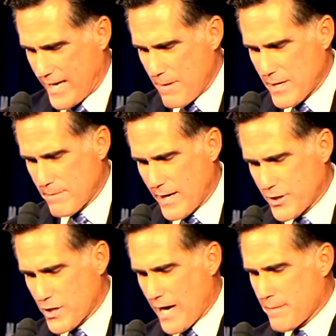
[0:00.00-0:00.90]
came into my
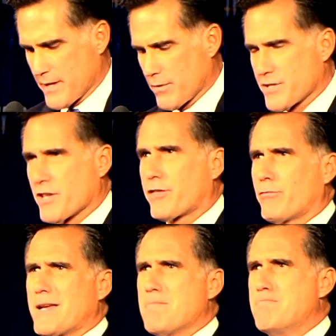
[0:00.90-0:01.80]
job and there was a
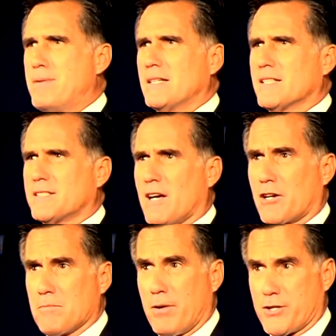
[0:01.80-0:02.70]
$3 billion
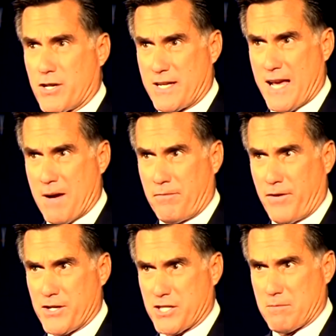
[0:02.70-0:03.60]
budget gap
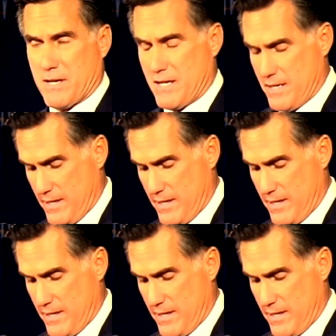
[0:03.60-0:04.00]
facing me.